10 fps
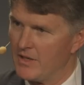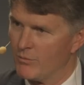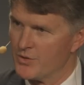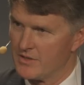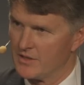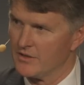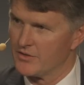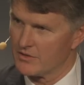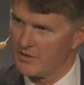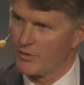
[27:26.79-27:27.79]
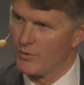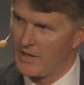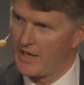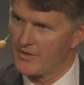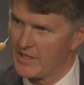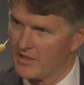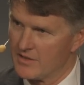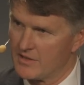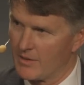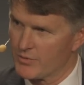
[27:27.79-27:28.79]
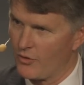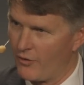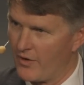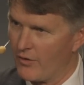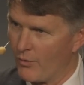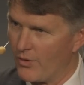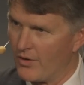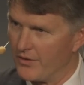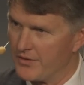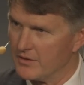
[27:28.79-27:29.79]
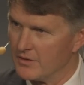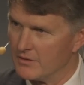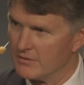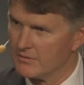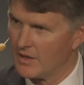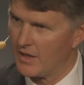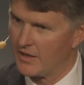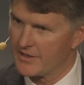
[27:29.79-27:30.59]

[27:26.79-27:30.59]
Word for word: in Brazil, just like we're now taking steps all around the world to uh,